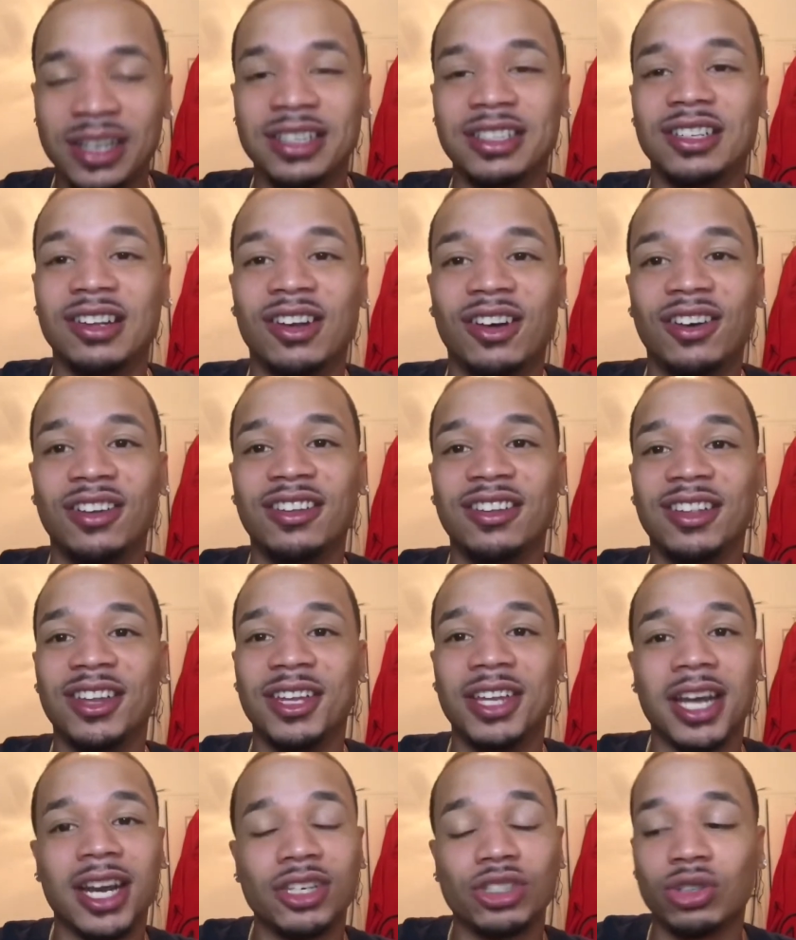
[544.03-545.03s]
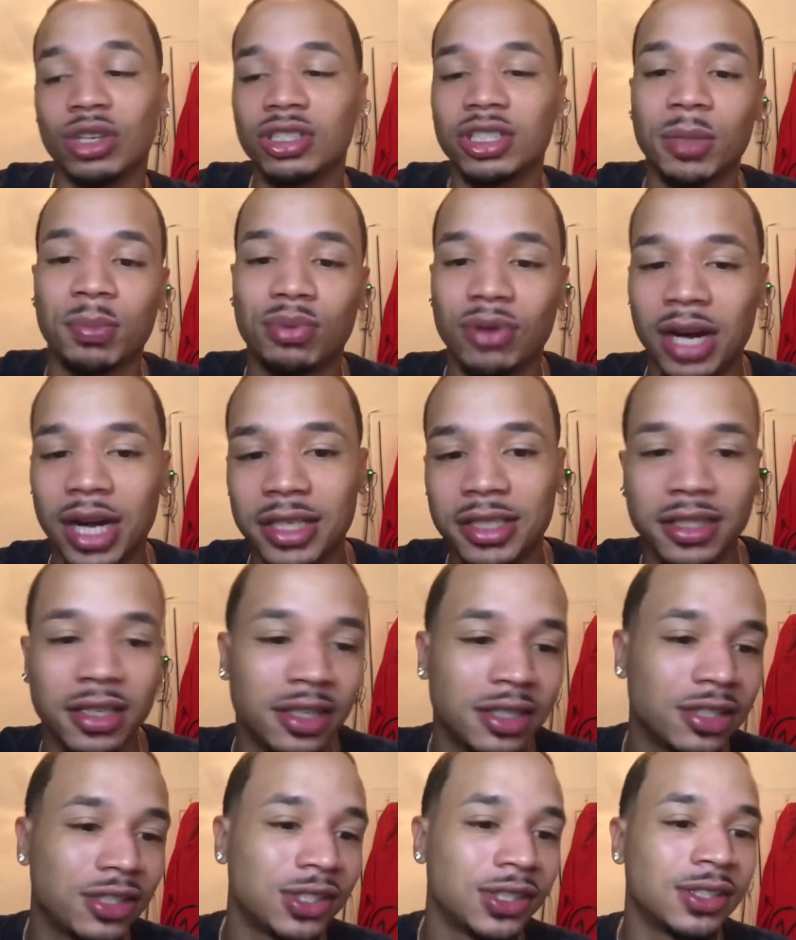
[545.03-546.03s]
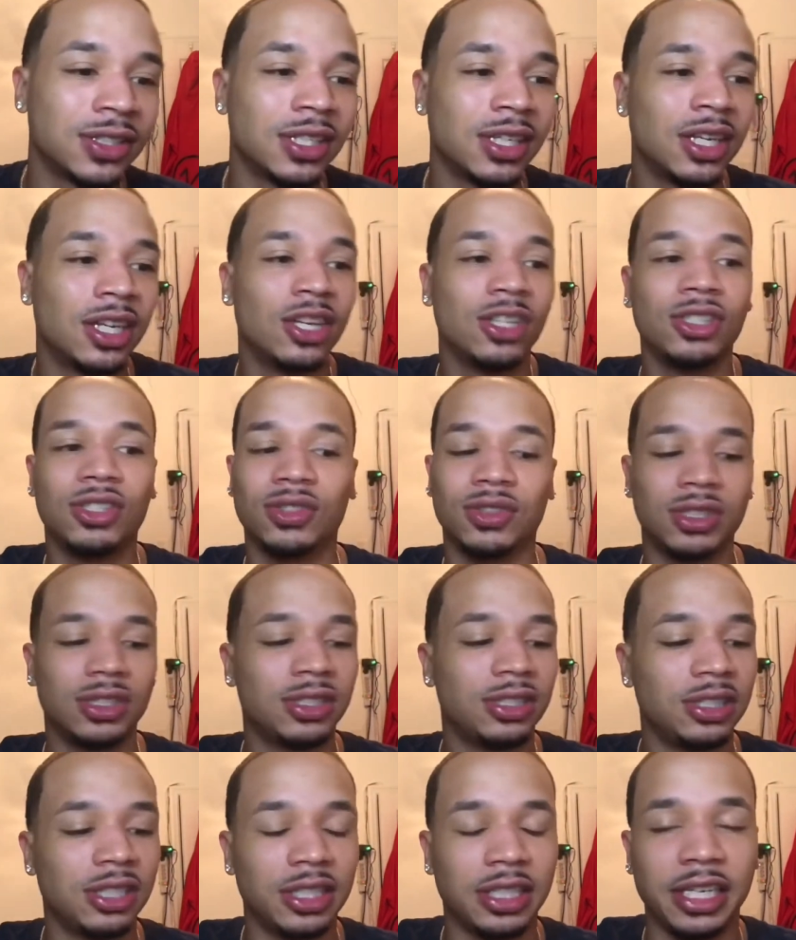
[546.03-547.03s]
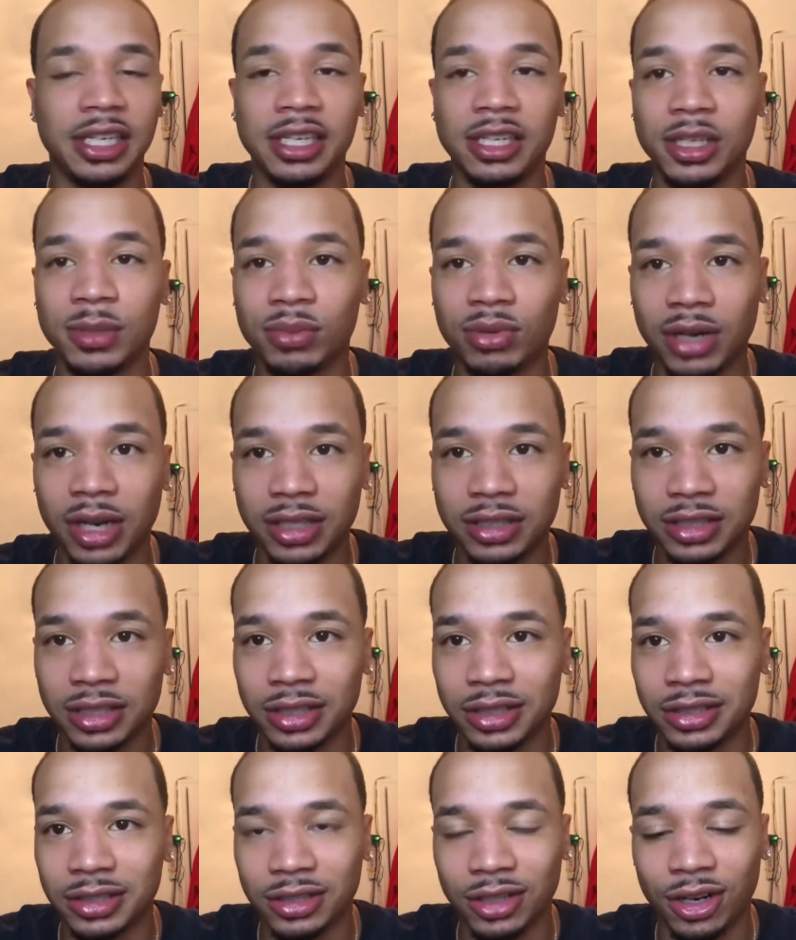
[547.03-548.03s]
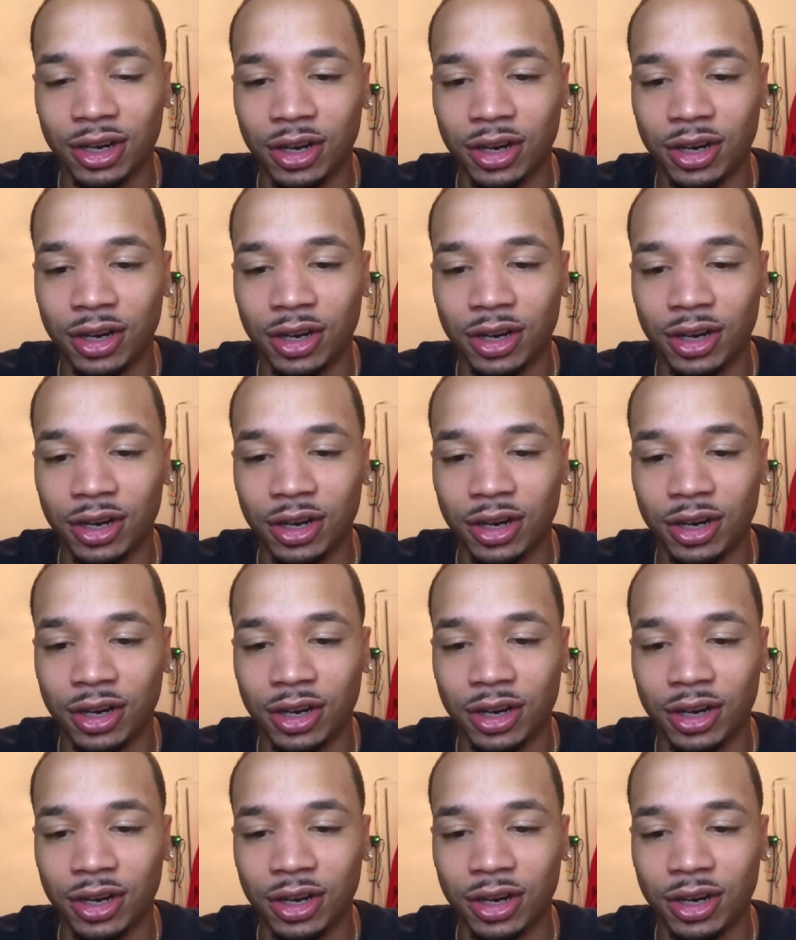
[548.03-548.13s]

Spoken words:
know? You gotta trust the process, trust your healing process.